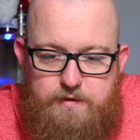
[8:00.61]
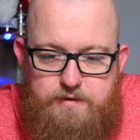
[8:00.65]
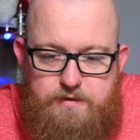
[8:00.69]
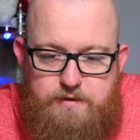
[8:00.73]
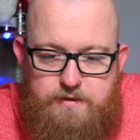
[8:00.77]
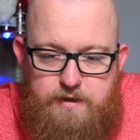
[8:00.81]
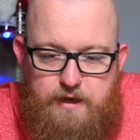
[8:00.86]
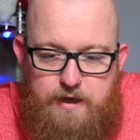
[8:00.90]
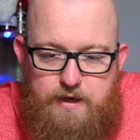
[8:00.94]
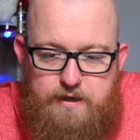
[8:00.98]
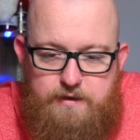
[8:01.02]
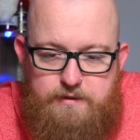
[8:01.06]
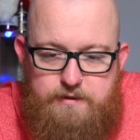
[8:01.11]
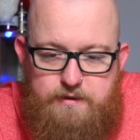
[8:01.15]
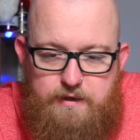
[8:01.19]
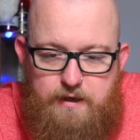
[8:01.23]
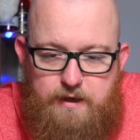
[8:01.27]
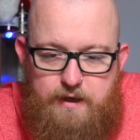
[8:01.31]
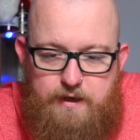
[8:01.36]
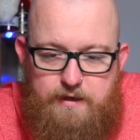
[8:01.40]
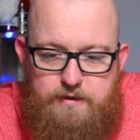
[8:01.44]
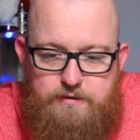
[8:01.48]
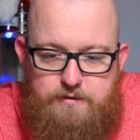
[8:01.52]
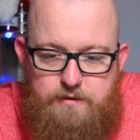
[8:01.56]
state
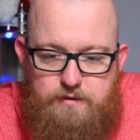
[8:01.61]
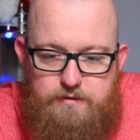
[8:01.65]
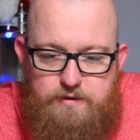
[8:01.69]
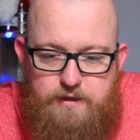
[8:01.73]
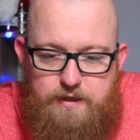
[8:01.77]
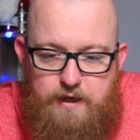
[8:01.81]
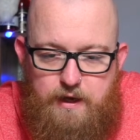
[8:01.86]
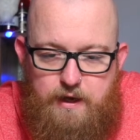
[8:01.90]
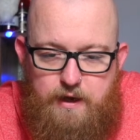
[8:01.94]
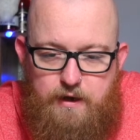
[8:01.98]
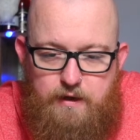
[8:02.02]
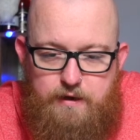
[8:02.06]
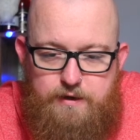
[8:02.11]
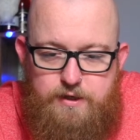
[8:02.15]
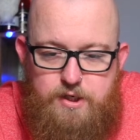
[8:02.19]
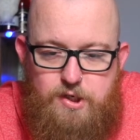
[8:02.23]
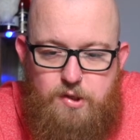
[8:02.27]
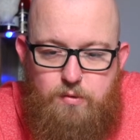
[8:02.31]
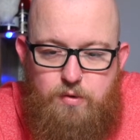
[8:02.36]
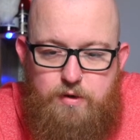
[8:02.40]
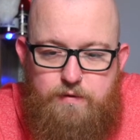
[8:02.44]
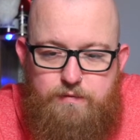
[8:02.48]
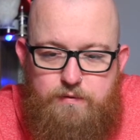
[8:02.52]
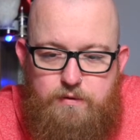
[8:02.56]
exerting a high
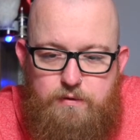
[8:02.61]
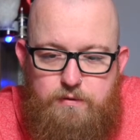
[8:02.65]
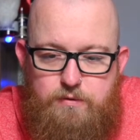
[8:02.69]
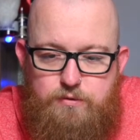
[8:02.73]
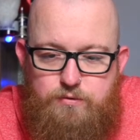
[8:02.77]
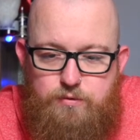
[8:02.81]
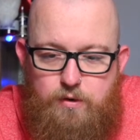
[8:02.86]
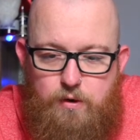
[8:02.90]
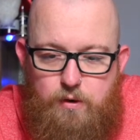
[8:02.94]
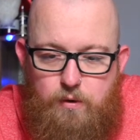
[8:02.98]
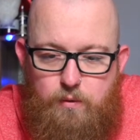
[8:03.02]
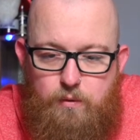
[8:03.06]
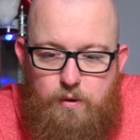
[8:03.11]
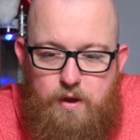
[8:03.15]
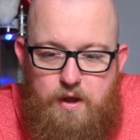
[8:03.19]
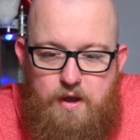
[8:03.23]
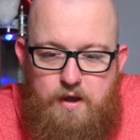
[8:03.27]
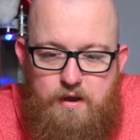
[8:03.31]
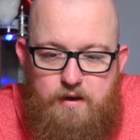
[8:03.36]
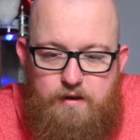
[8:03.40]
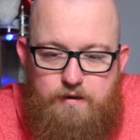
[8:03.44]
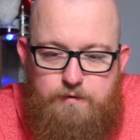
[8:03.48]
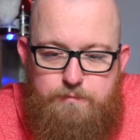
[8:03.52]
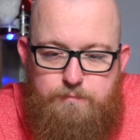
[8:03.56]
degree of control
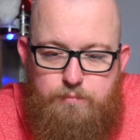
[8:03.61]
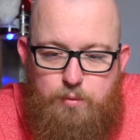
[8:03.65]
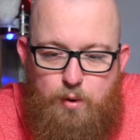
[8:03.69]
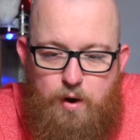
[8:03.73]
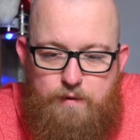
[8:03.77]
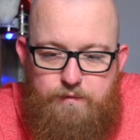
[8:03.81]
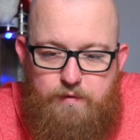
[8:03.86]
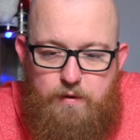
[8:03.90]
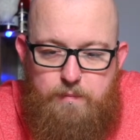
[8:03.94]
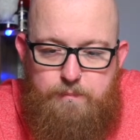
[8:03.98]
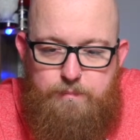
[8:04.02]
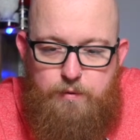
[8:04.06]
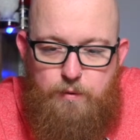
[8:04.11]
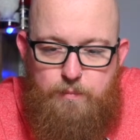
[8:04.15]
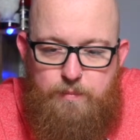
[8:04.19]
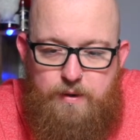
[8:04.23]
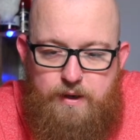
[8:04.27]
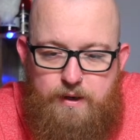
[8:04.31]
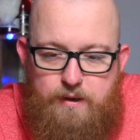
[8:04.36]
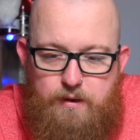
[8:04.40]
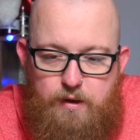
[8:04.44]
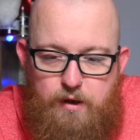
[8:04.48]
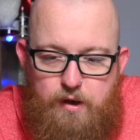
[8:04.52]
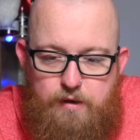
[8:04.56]
of private and
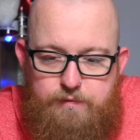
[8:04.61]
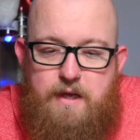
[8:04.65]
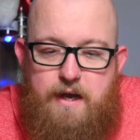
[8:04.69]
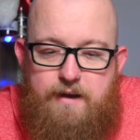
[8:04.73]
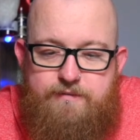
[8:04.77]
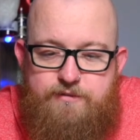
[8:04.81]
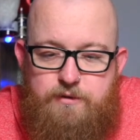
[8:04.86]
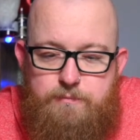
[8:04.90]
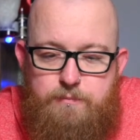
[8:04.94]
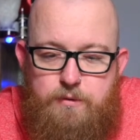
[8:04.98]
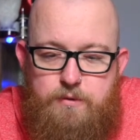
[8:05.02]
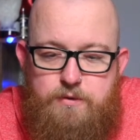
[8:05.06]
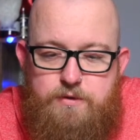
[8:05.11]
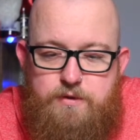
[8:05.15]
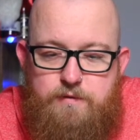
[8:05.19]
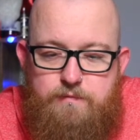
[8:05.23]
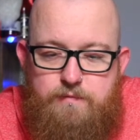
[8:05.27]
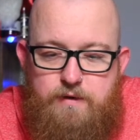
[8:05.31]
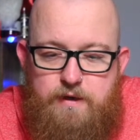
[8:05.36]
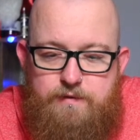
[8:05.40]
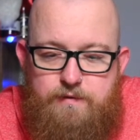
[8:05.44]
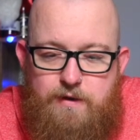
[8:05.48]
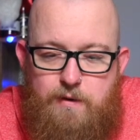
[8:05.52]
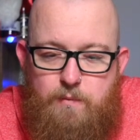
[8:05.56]
public life, after months of
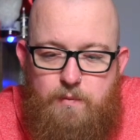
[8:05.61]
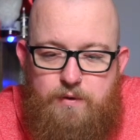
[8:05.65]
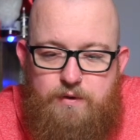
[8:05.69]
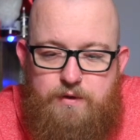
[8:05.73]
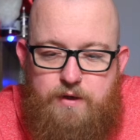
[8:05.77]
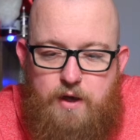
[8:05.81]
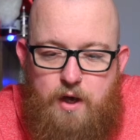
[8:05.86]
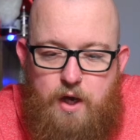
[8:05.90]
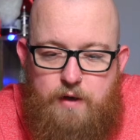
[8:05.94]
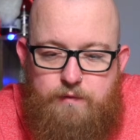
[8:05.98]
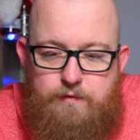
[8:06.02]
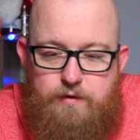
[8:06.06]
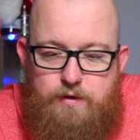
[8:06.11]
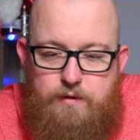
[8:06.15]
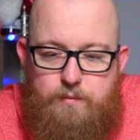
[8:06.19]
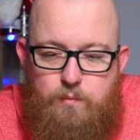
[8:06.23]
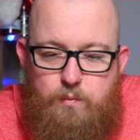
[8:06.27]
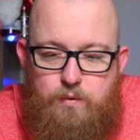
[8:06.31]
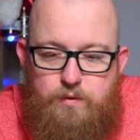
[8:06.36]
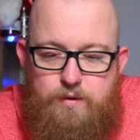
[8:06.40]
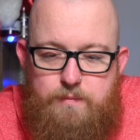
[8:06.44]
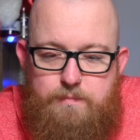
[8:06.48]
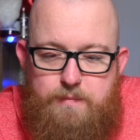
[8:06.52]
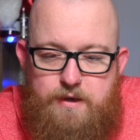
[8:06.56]
living with COVID,
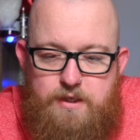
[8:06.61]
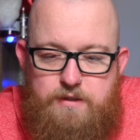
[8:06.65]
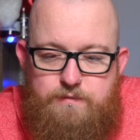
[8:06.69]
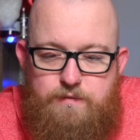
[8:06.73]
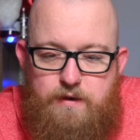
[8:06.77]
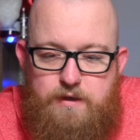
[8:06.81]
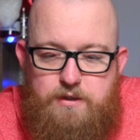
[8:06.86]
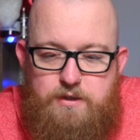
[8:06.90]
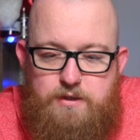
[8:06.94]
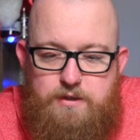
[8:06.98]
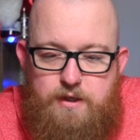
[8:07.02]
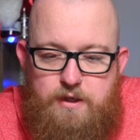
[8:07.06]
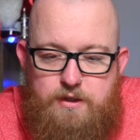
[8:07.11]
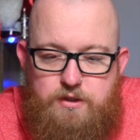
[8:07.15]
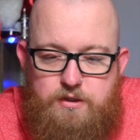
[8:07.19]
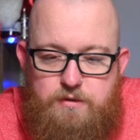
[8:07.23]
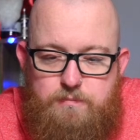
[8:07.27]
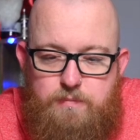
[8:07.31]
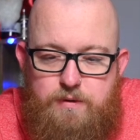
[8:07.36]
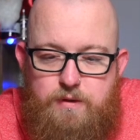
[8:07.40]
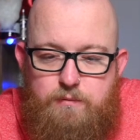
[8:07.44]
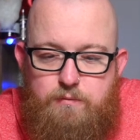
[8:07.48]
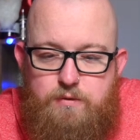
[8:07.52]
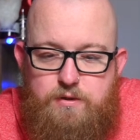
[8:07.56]
will the mass vaccination
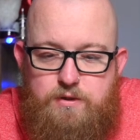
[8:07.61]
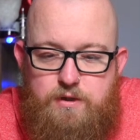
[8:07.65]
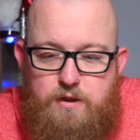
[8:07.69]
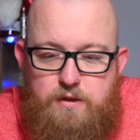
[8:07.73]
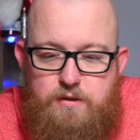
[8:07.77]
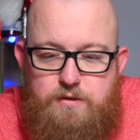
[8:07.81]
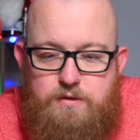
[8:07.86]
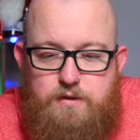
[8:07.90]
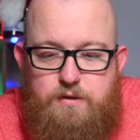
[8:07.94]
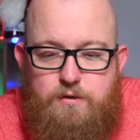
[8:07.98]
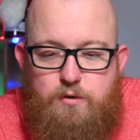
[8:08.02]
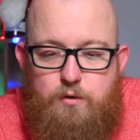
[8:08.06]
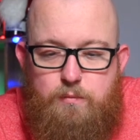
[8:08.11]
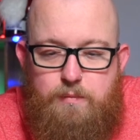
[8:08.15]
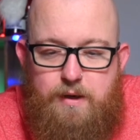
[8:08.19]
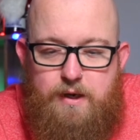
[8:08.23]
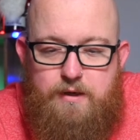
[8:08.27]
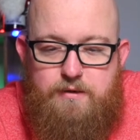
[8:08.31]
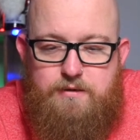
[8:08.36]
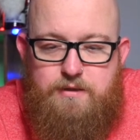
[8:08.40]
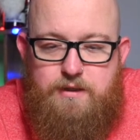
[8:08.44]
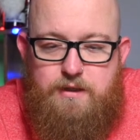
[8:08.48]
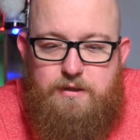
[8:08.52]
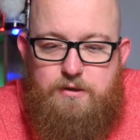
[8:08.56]
be the return to
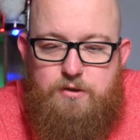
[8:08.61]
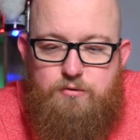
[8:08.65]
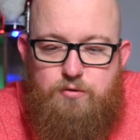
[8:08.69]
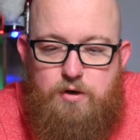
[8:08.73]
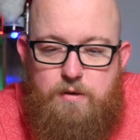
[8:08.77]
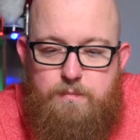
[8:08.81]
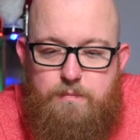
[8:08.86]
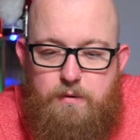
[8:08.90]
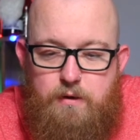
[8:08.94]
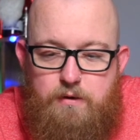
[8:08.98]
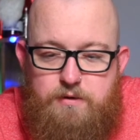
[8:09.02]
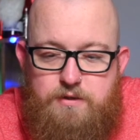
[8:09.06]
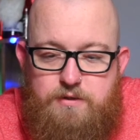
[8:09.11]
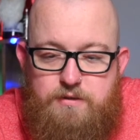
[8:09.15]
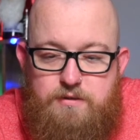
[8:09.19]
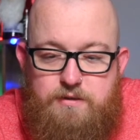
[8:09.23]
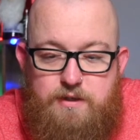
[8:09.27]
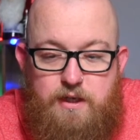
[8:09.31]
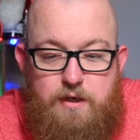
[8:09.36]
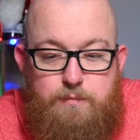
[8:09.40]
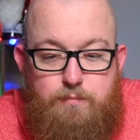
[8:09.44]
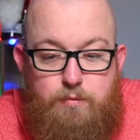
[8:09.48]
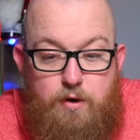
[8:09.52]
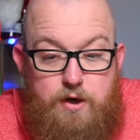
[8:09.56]
normality in street parties and
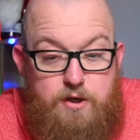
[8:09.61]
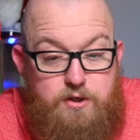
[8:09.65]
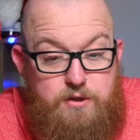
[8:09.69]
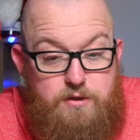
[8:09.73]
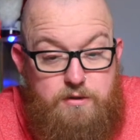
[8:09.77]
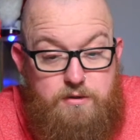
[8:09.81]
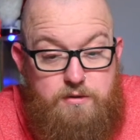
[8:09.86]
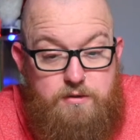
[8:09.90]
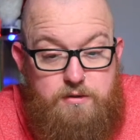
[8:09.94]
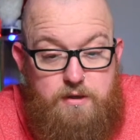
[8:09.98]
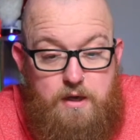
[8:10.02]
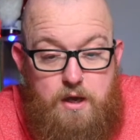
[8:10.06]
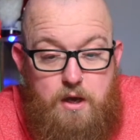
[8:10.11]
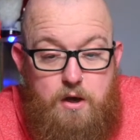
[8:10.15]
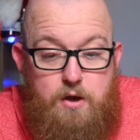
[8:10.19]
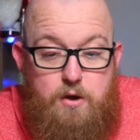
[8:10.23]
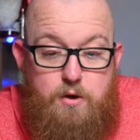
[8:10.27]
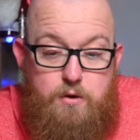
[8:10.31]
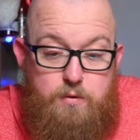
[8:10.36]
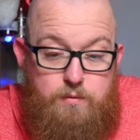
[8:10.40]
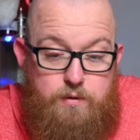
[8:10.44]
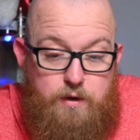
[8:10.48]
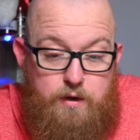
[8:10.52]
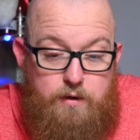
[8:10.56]
celebrations?
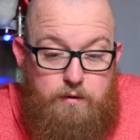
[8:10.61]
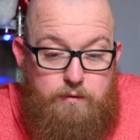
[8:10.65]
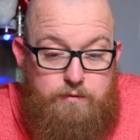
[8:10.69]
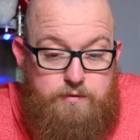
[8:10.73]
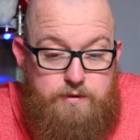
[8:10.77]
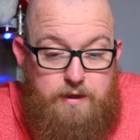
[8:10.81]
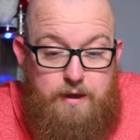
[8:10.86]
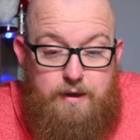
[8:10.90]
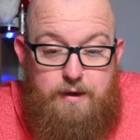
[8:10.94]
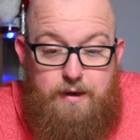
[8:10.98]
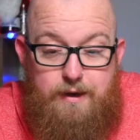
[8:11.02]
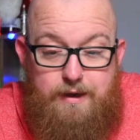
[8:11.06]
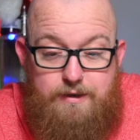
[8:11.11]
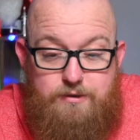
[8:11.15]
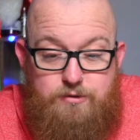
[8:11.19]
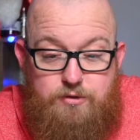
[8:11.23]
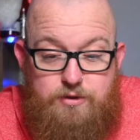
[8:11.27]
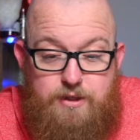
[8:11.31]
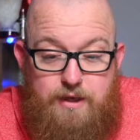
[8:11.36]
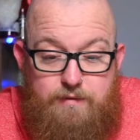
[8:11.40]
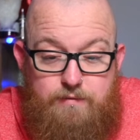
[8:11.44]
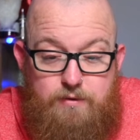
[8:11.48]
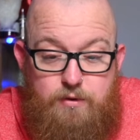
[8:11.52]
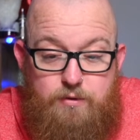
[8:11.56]
Who knows? Let's
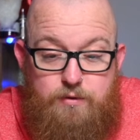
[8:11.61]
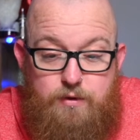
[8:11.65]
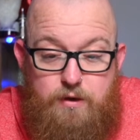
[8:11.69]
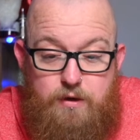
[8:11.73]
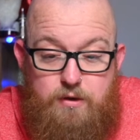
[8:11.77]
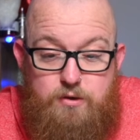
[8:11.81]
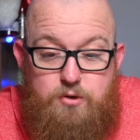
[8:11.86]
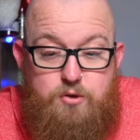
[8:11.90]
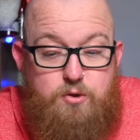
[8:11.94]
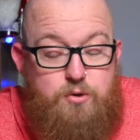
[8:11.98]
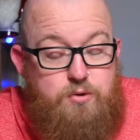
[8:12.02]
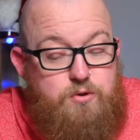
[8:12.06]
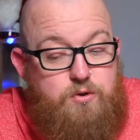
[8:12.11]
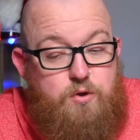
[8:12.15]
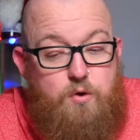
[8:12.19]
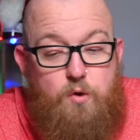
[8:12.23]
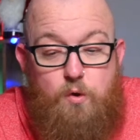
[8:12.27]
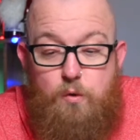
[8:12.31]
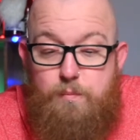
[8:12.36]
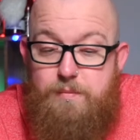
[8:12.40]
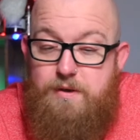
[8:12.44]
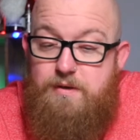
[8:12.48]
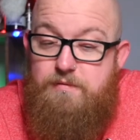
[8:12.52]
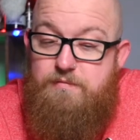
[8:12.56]
just have another Just
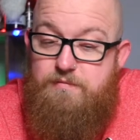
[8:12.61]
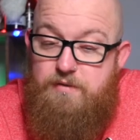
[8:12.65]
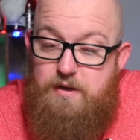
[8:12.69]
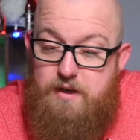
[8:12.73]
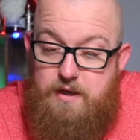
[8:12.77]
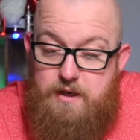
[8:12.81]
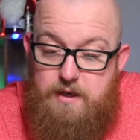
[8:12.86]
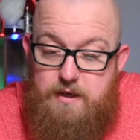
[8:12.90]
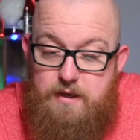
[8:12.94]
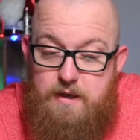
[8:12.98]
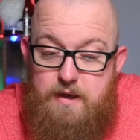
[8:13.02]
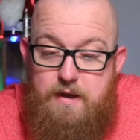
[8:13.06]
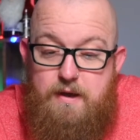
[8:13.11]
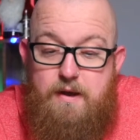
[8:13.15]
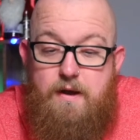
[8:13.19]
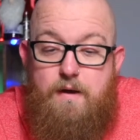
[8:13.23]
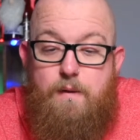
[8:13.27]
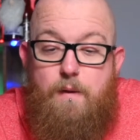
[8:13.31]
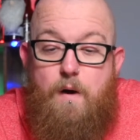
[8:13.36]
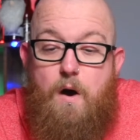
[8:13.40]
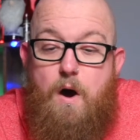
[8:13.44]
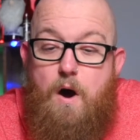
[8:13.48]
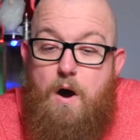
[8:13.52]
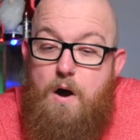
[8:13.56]
Call Me V.
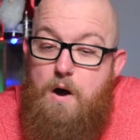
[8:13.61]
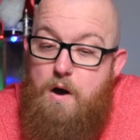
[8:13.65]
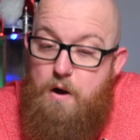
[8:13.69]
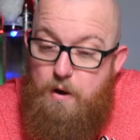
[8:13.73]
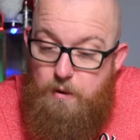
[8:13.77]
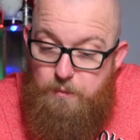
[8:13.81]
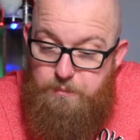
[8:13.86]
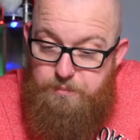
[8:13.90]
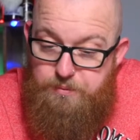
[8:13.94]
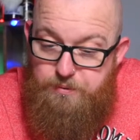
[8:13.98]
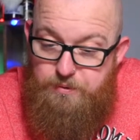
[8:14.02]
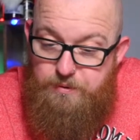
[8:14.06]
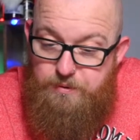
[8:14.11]
Hop,